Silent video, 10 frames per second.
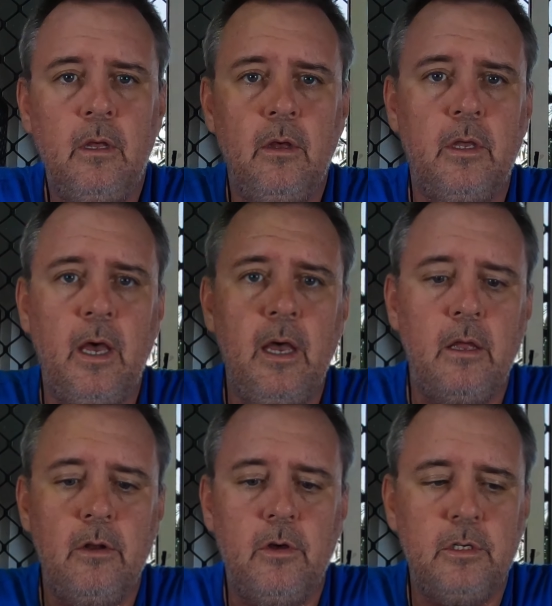Okay,
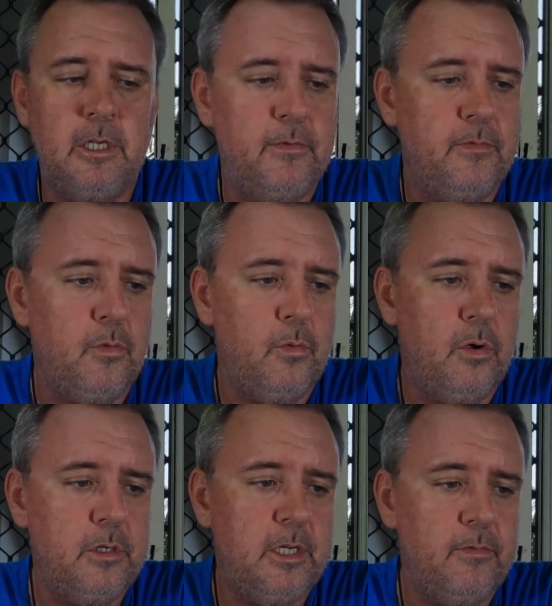a nice 7-foot
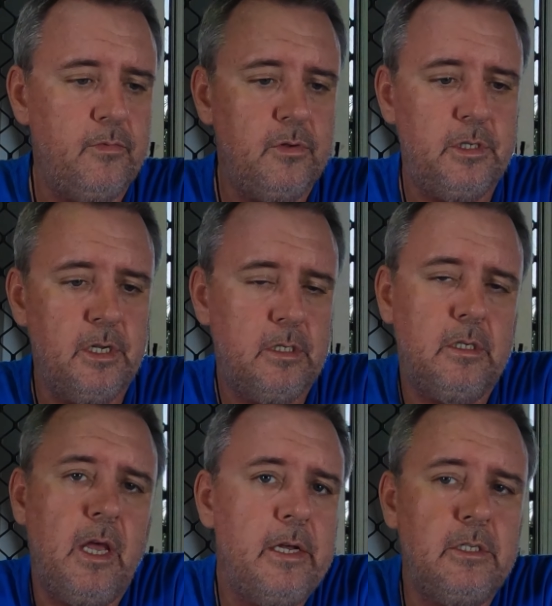rod,
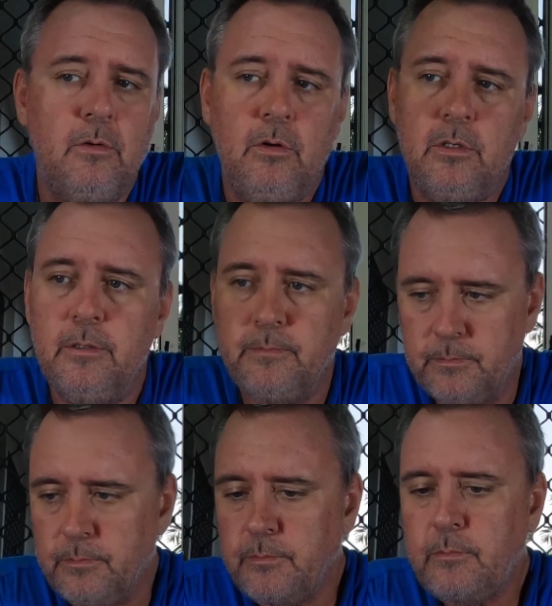7'6" casting rods.
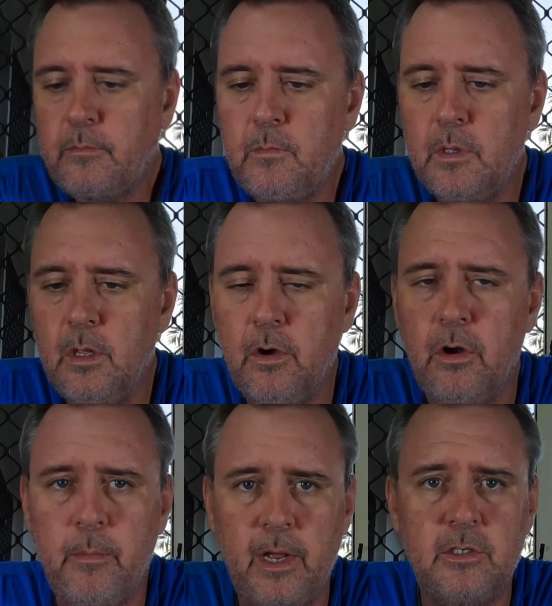You got
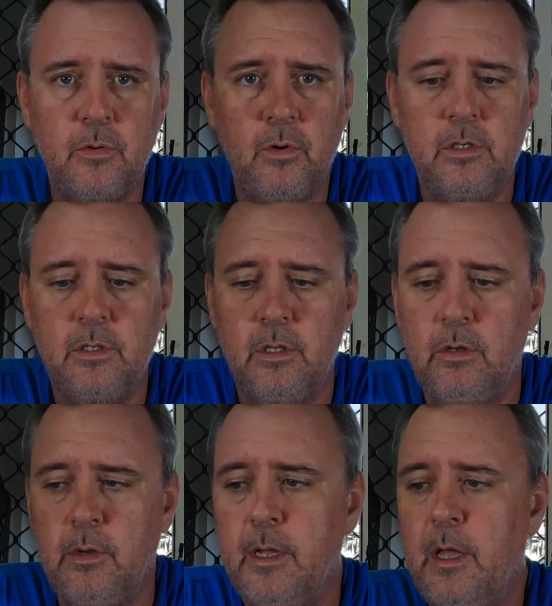to match the rod to the
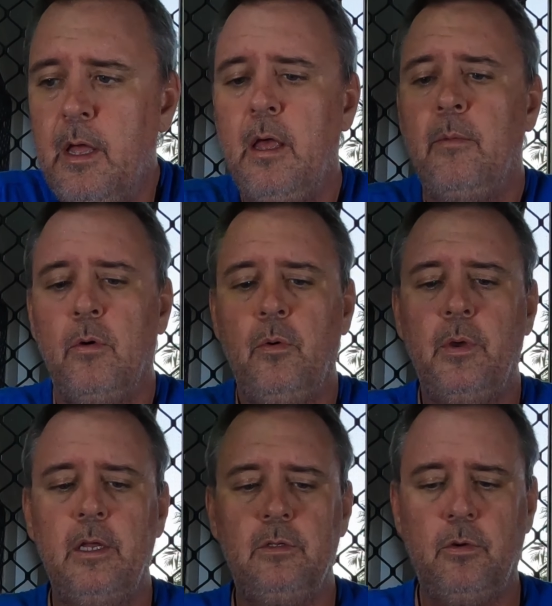lure. But what we're
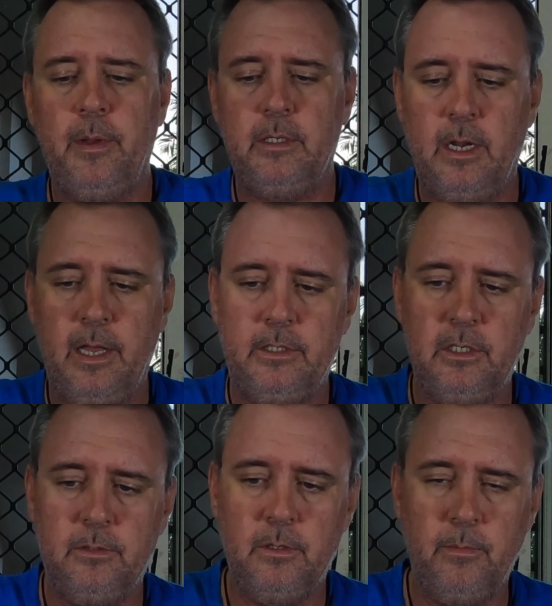going to talk about today is
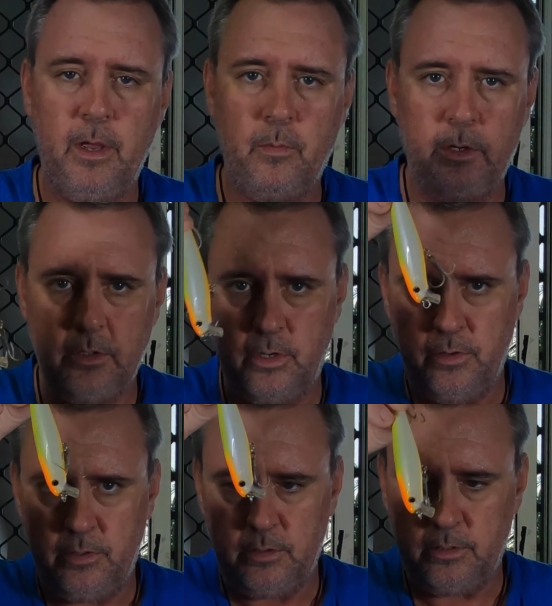just the main ones I
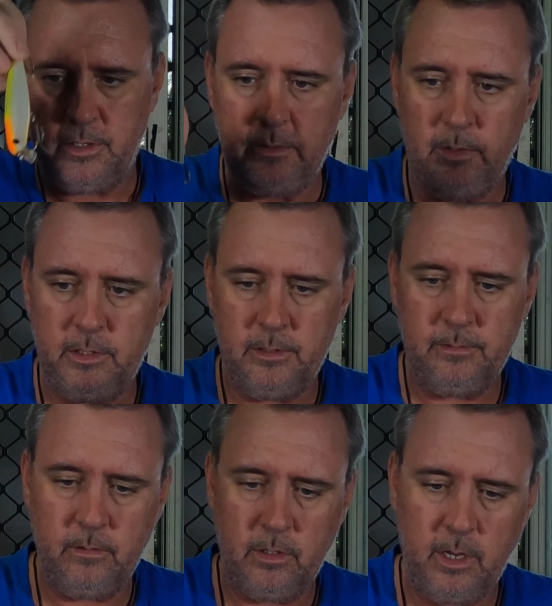use, like these ones.
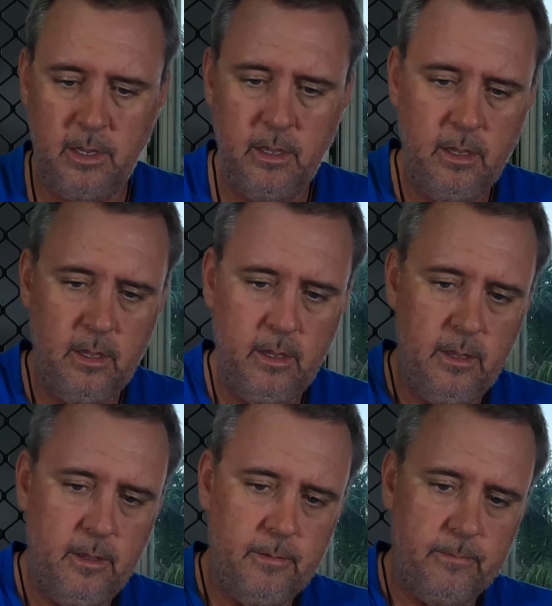Okay.
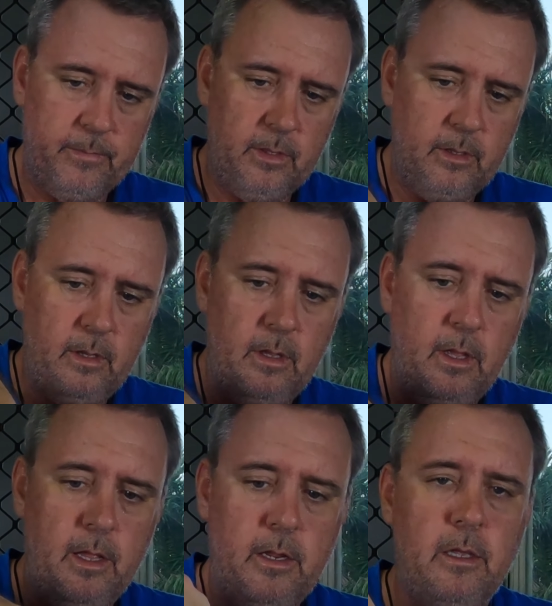
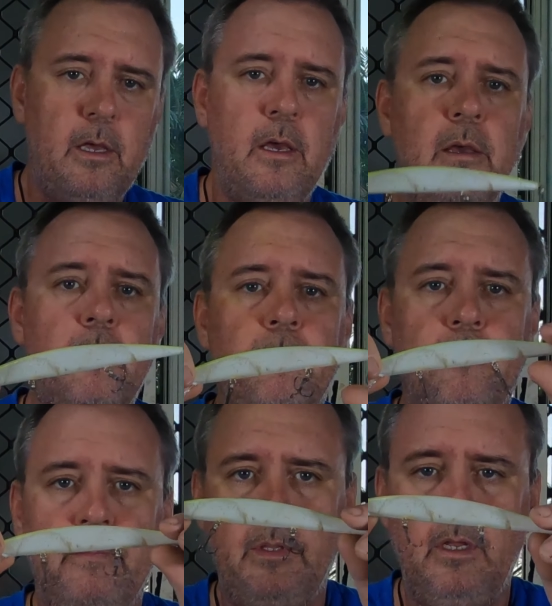And the gear,
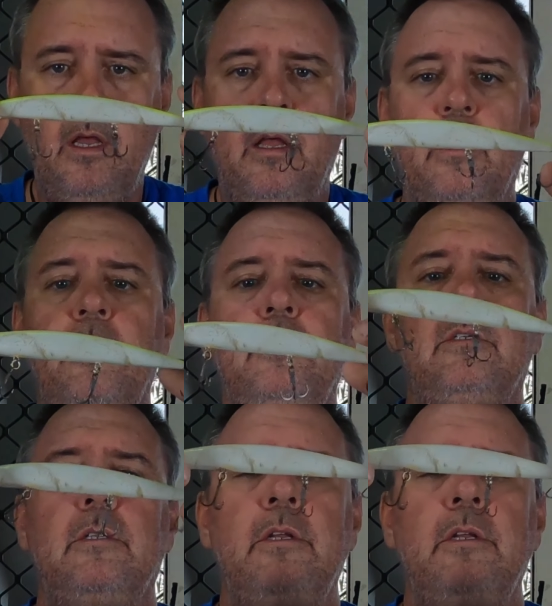these